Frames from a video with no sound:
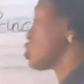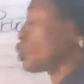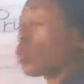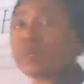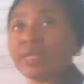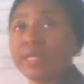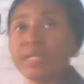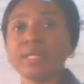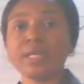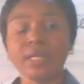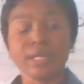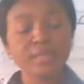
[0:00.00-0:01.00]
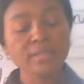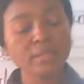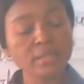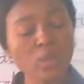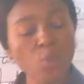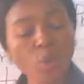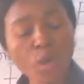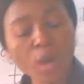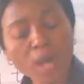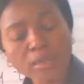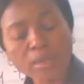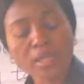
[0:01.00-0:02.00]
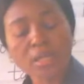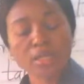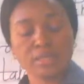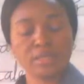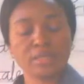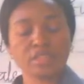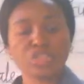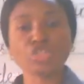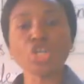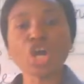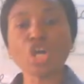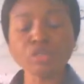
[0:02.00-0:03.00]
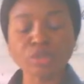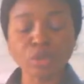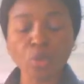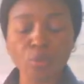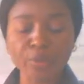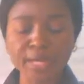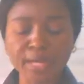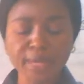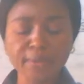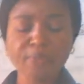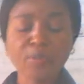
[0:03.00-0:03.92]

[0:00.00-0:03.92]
story. It's a word. It's a short story,